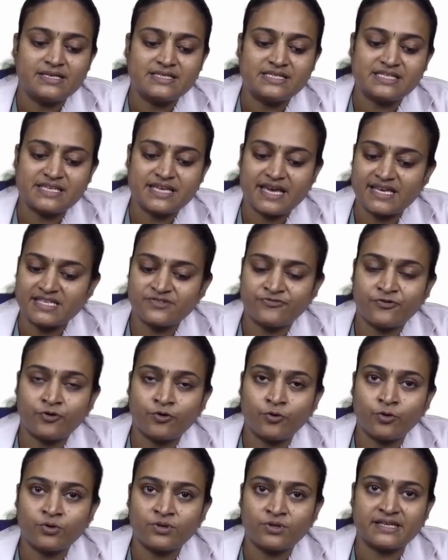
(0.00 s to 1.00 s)
Stage
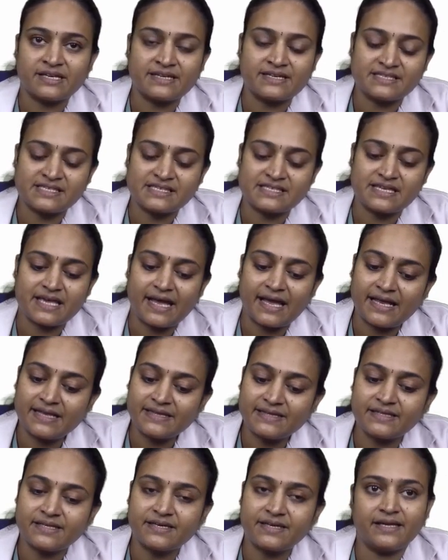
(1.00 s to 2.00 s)
4 that is
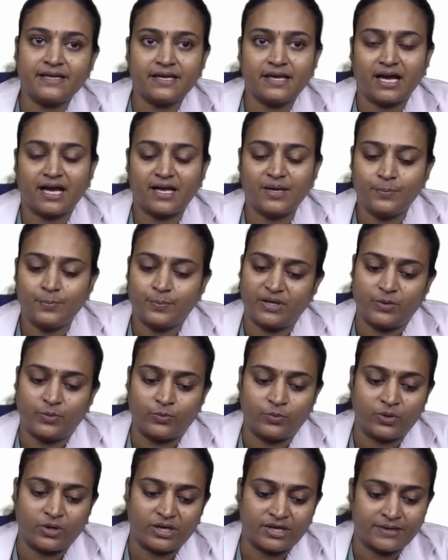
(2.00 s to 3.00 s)
L3 and
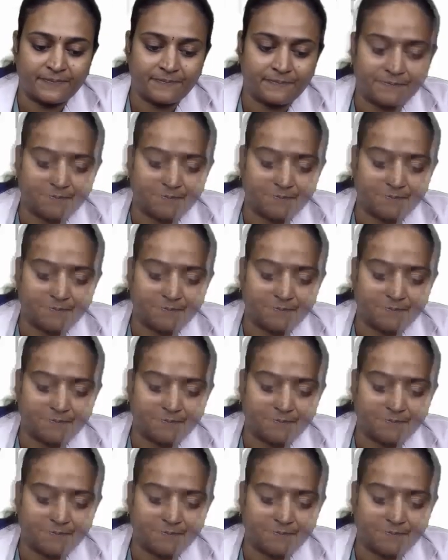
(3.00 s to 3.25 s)
P1.